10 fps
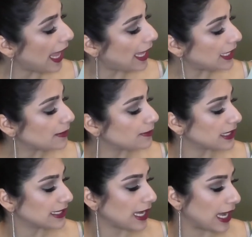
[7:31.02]
and
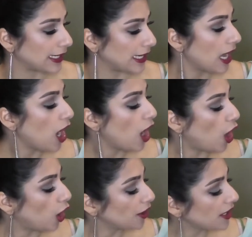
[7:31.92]
Biscotti.
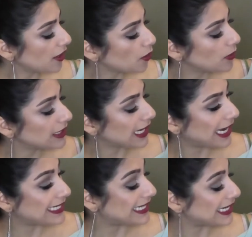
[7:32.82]
All the other ones
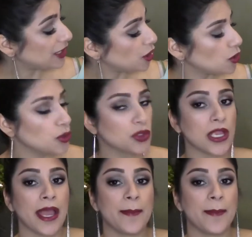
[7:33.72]
I did use.